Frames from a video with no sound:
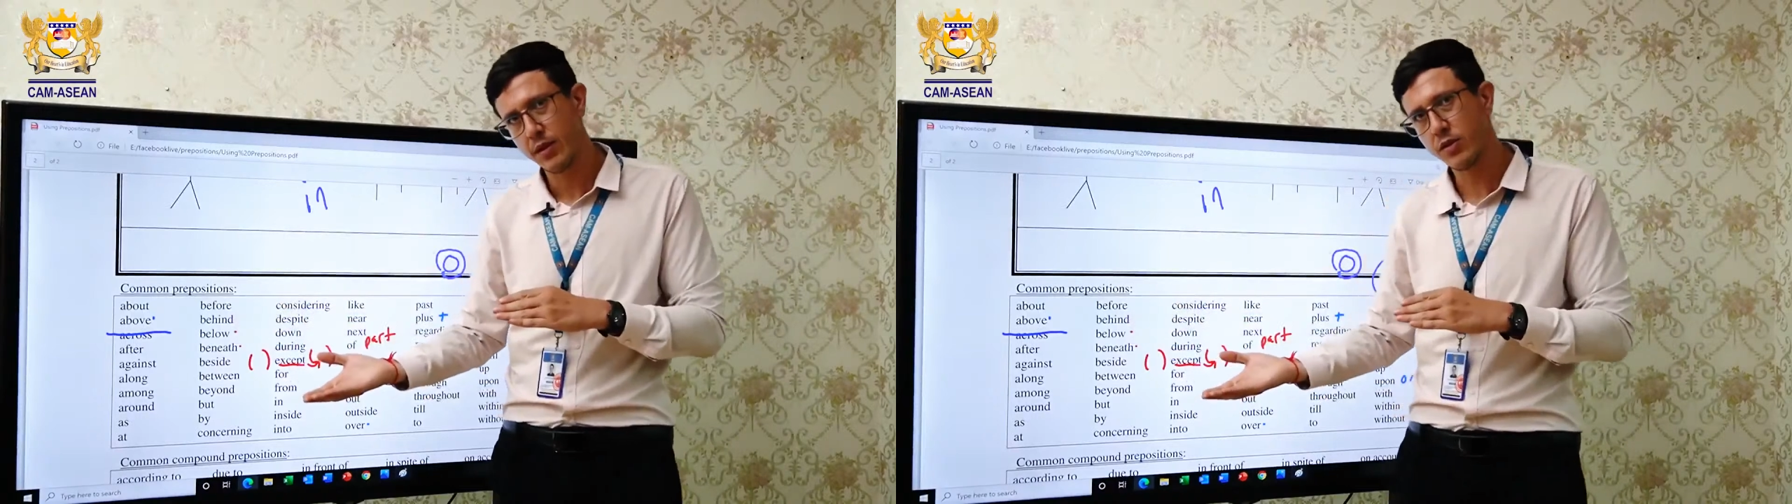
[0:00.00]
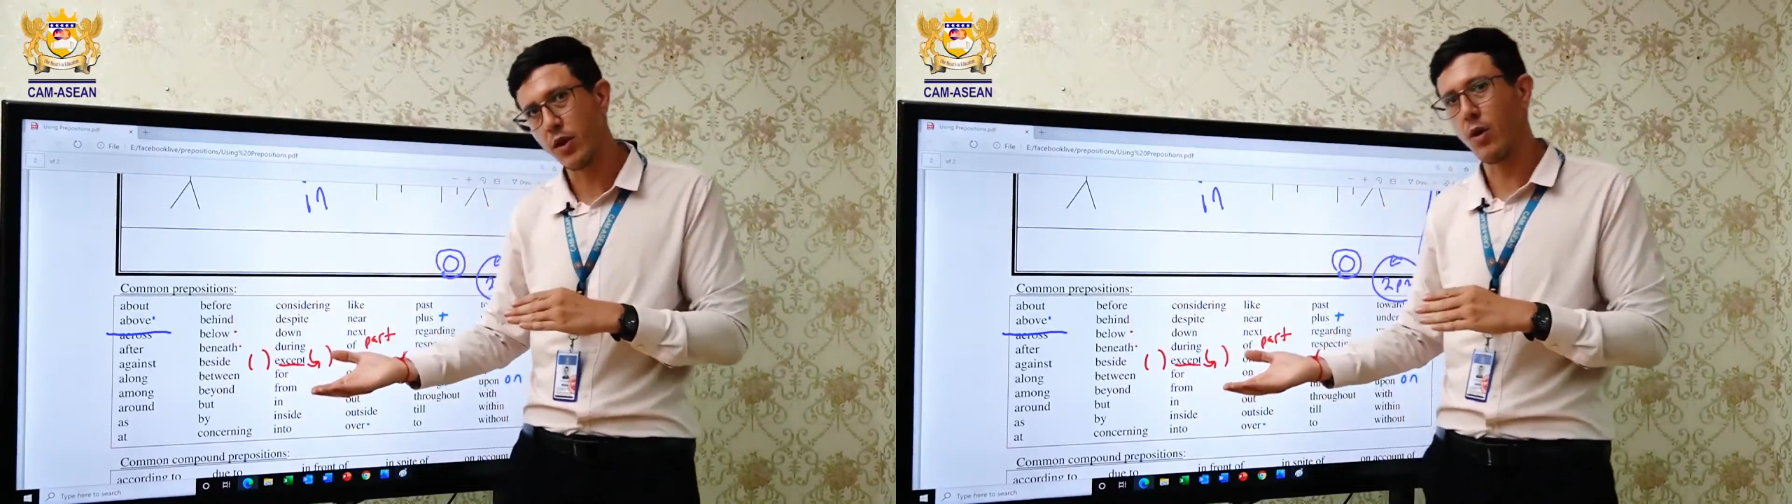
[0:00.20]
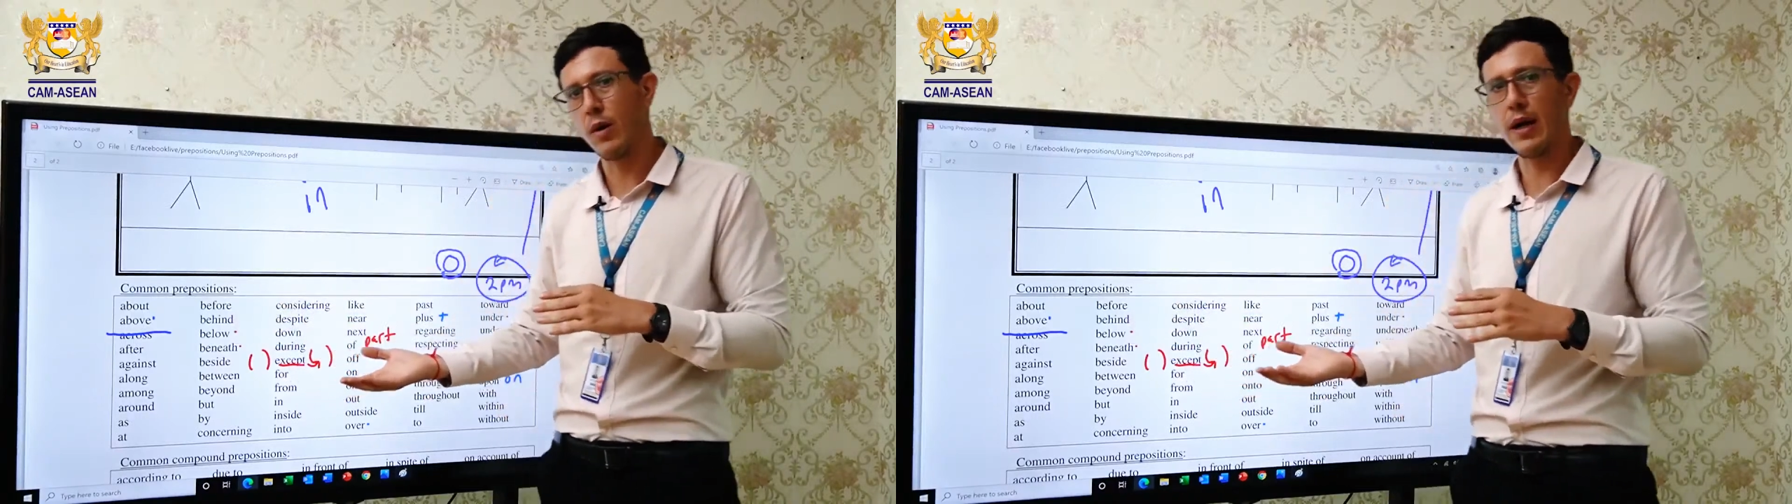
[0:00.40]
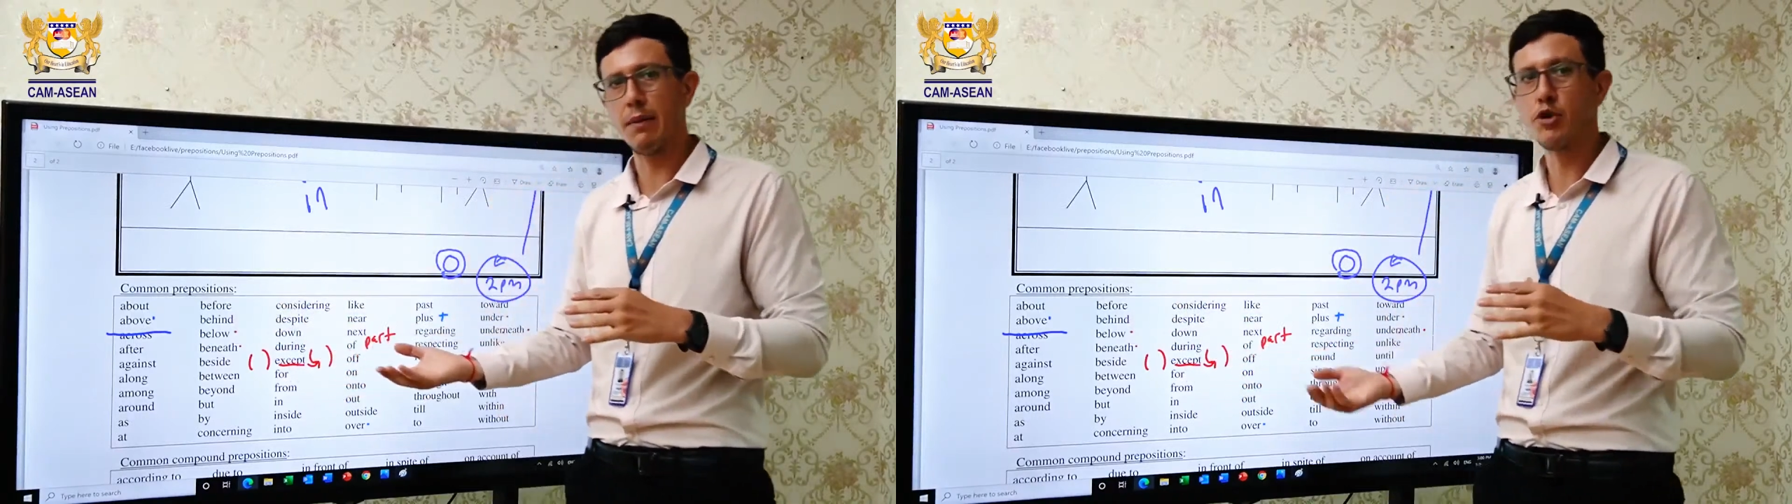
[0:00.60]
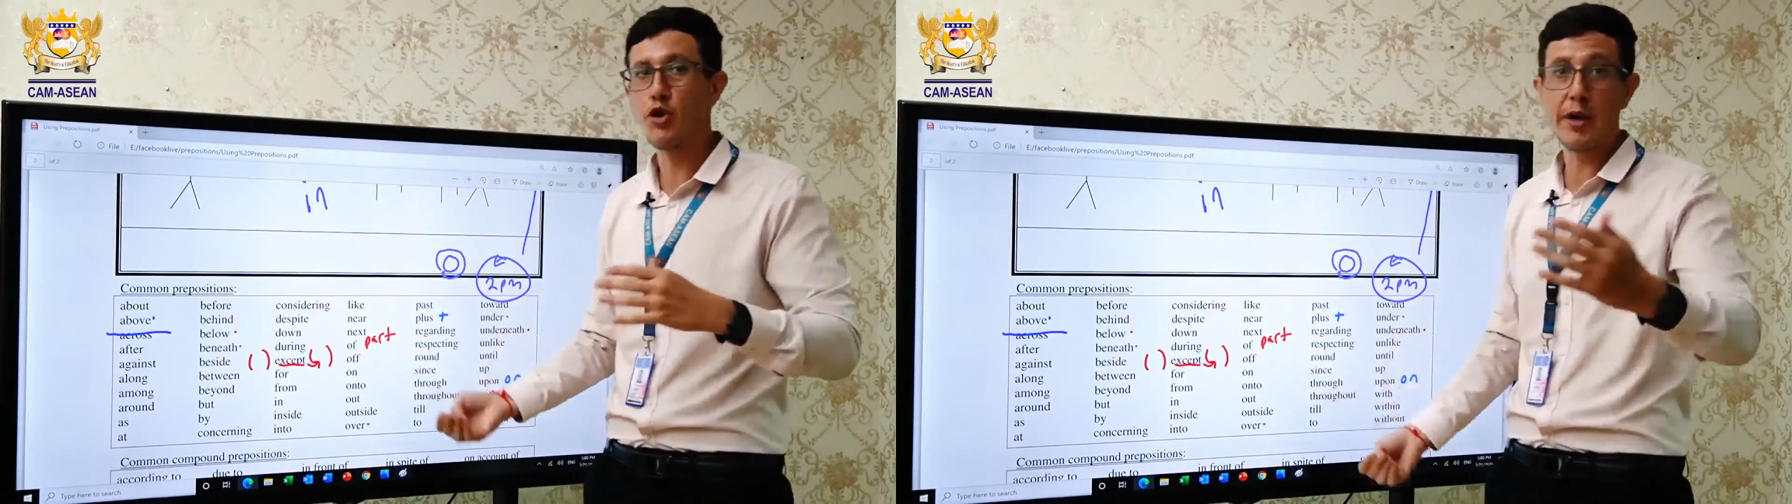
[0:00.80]

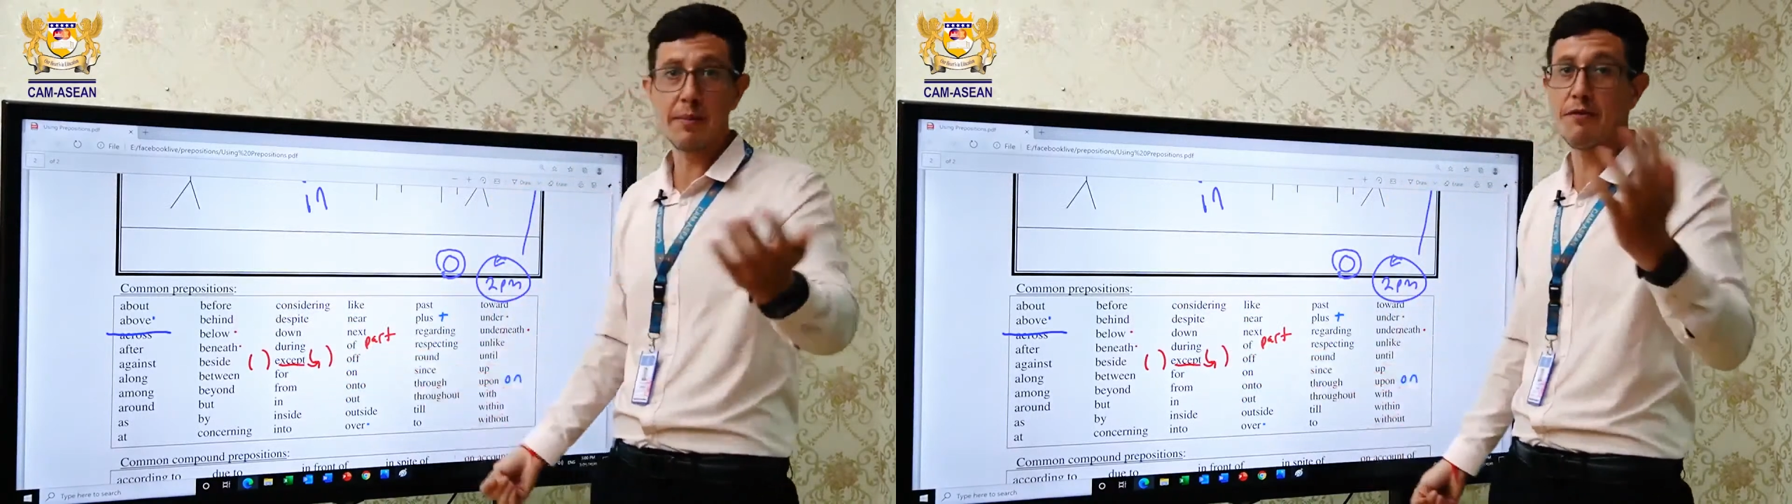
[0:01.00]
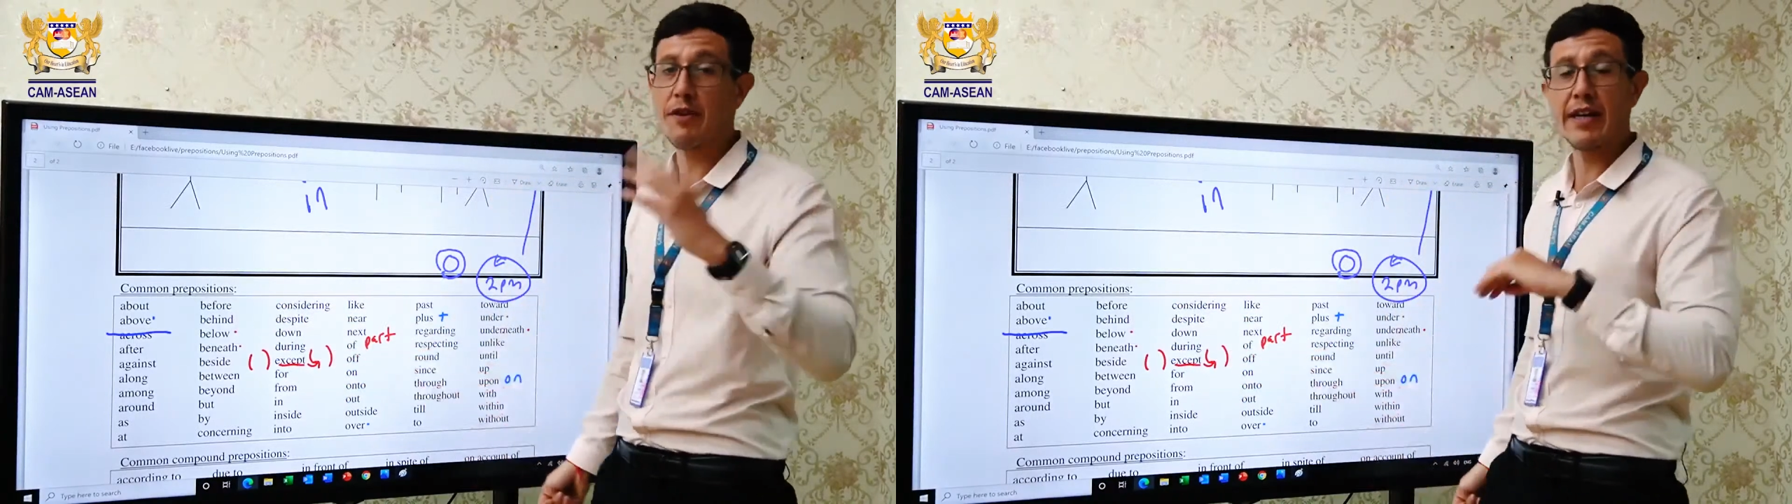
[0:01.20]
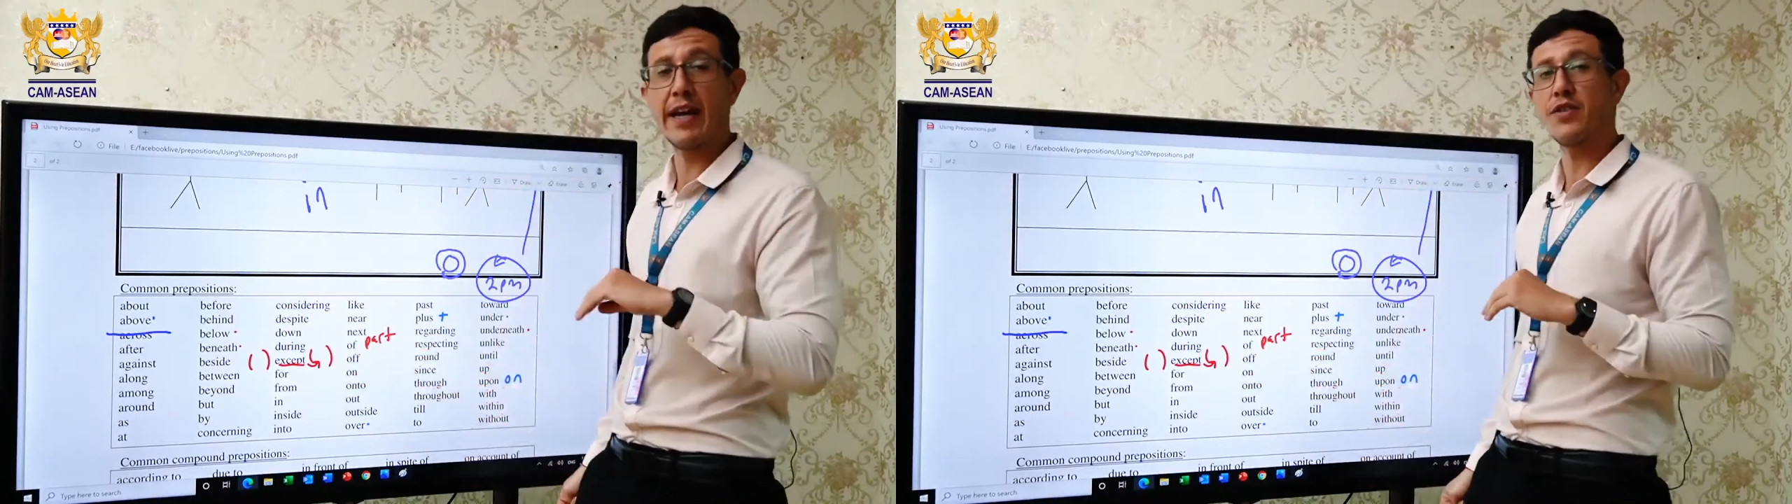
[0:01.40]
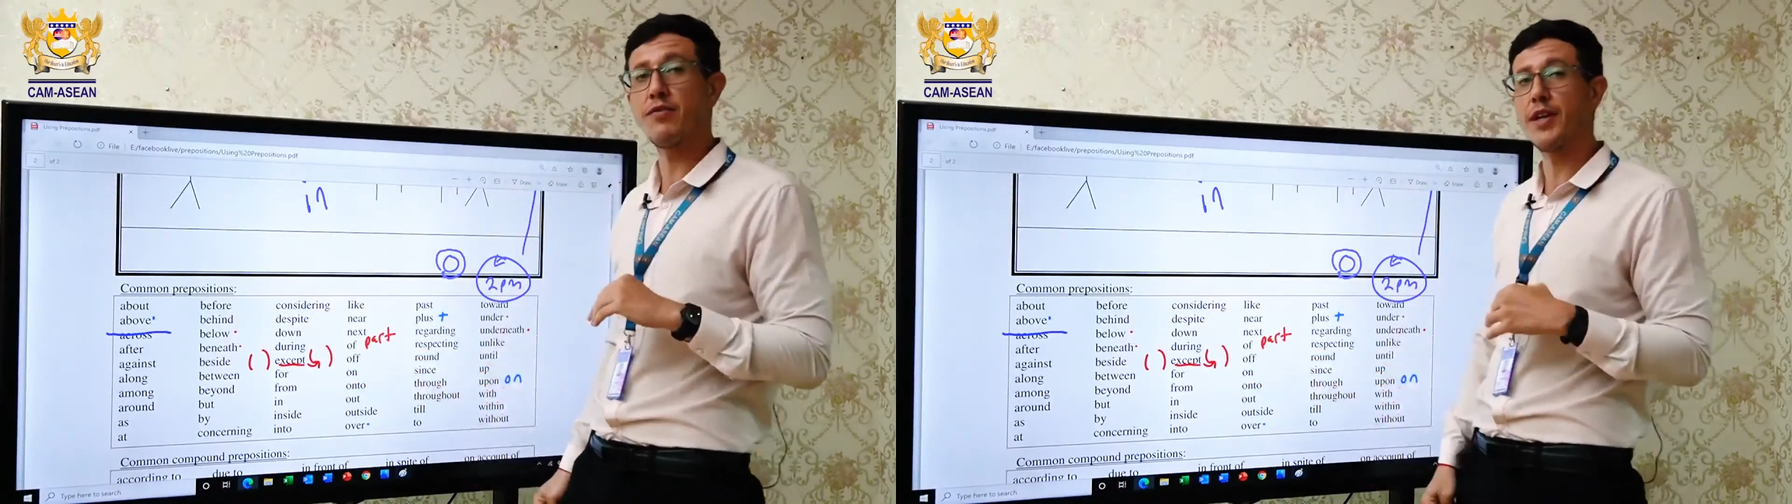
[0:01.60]
So join me for the next